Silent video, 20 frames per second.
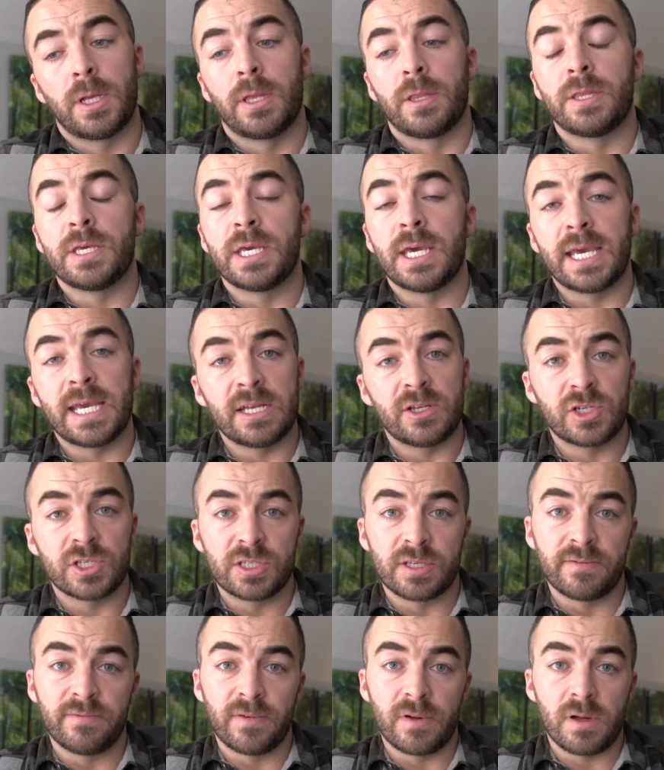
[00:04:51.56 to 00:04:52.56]
the
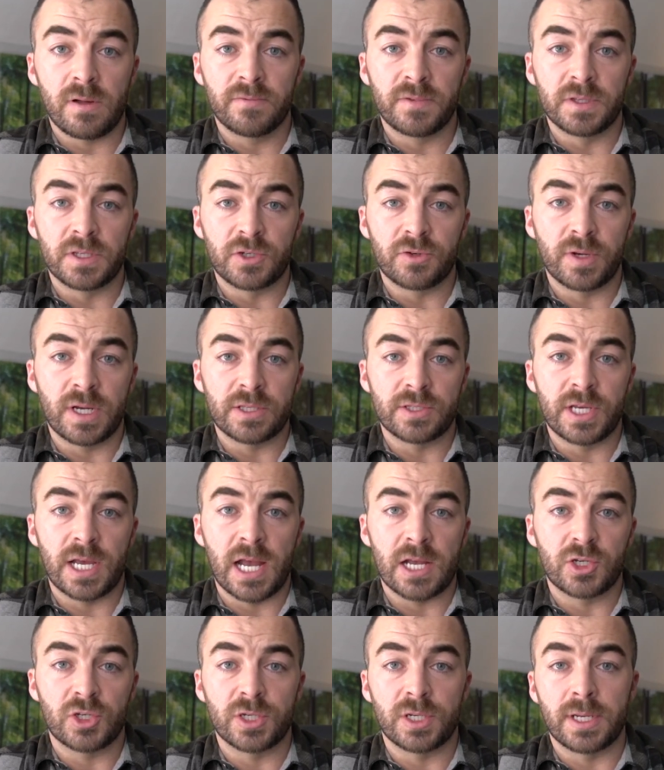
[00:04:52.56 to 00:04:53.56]
agents involved in the
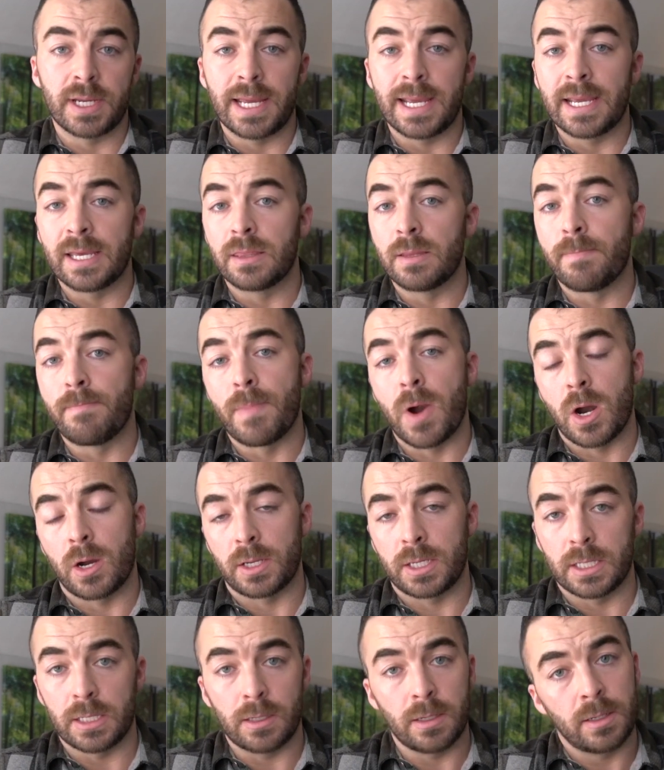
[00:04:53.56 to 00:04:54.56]
transaction, and the
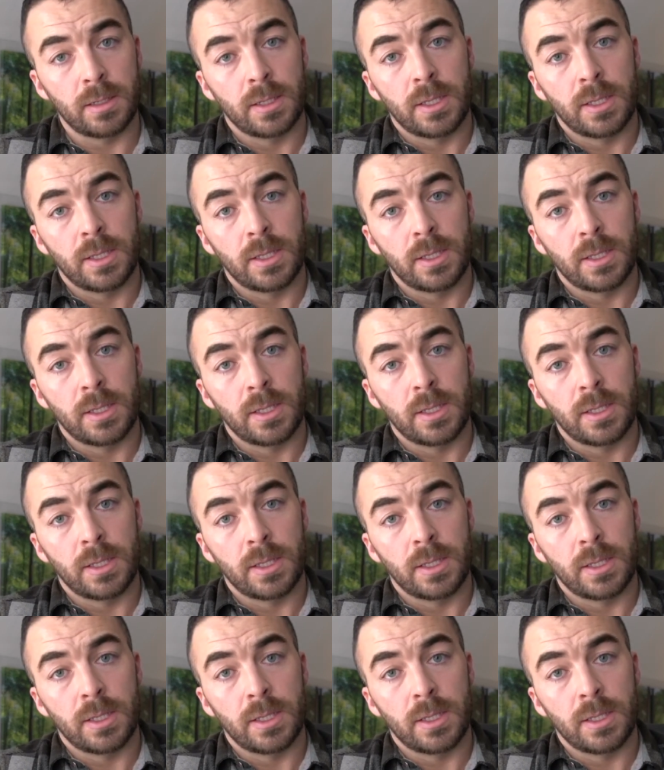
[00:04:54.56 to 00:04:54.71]
market.